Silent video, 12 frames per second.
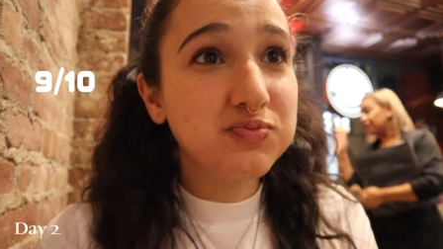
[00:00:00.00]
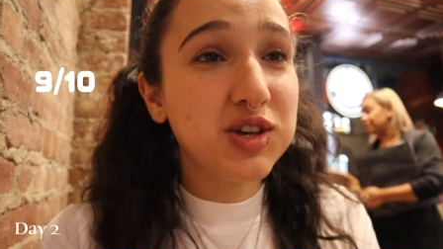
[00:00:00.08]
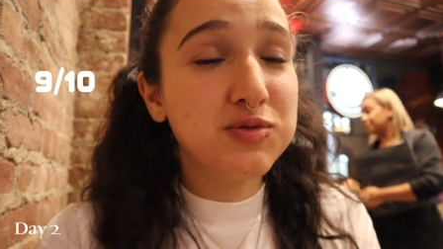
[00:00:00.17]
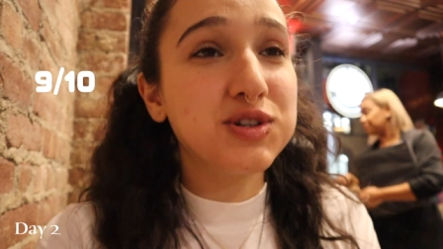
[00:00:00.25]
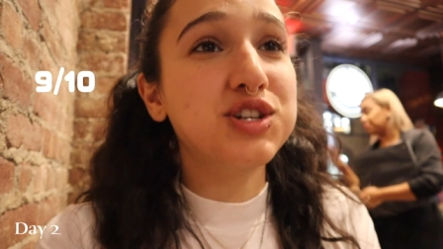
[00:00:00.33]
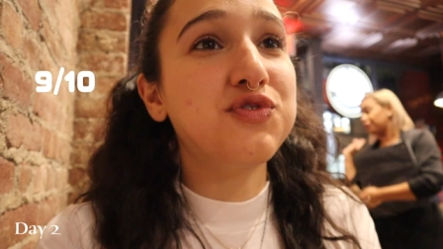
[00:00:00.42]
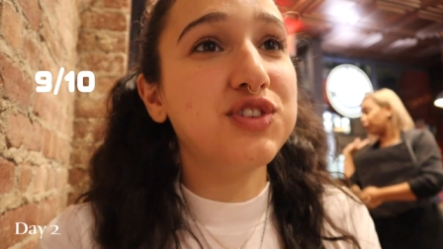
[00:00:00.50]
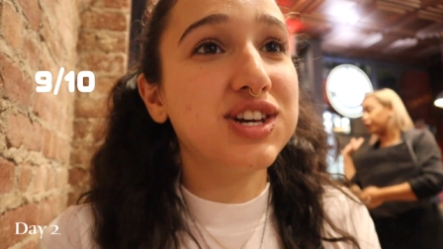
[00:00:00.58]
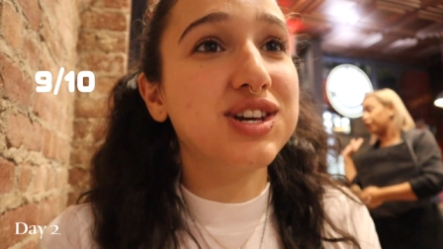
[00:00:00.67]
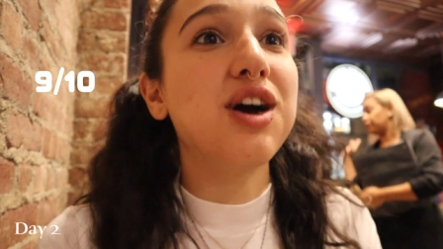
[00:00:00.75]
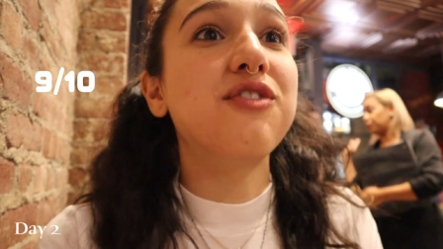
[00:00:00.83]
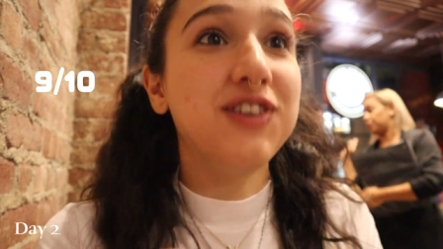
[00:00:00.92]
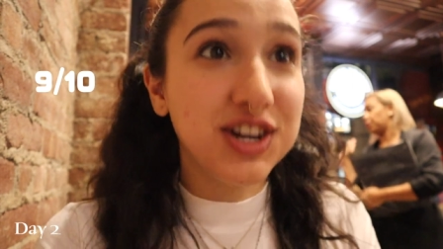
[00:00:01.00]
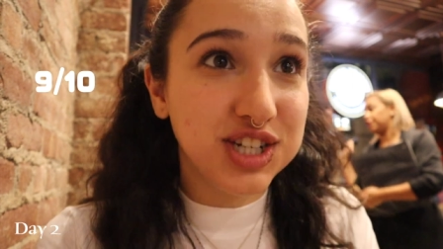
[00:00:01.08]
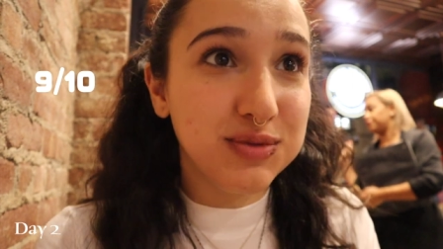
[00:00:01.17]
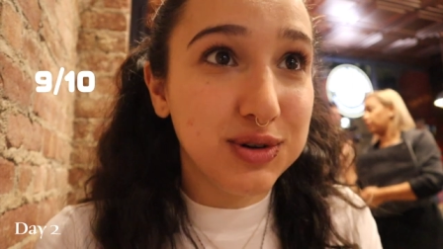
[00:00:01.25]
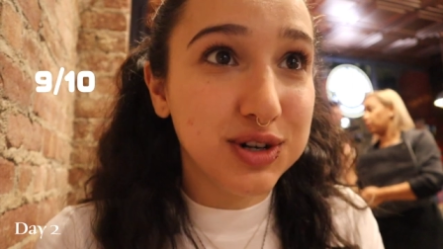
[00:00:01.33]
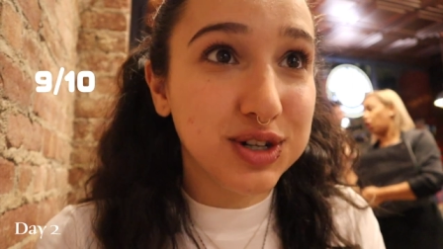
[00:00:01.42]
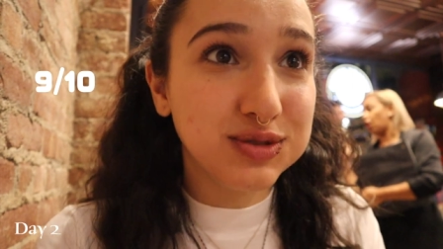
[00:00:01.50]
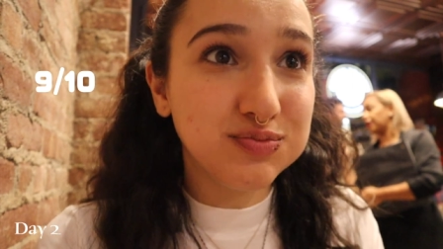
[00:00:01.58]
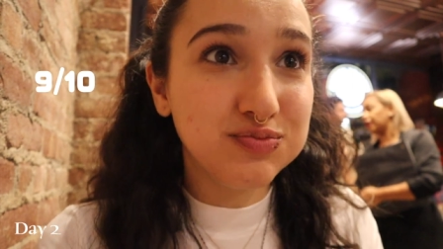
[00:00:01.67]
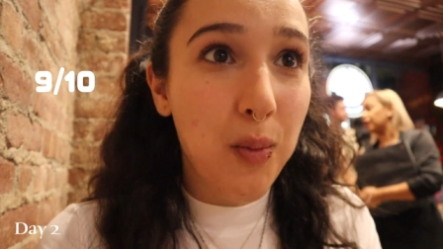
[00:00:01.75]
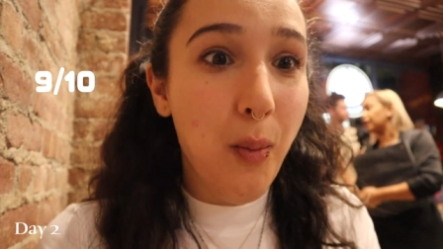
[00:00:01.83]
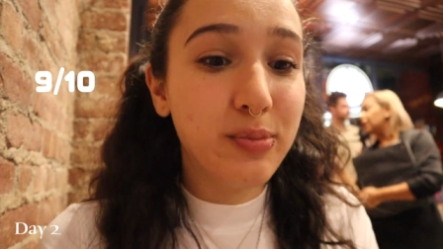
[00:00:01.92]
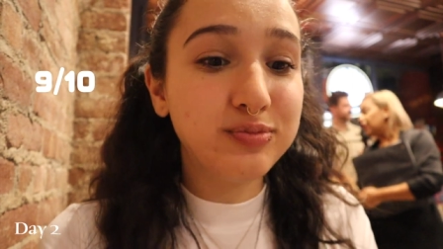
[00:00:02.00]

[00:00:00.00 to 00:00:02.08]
especially for like a veggie burger.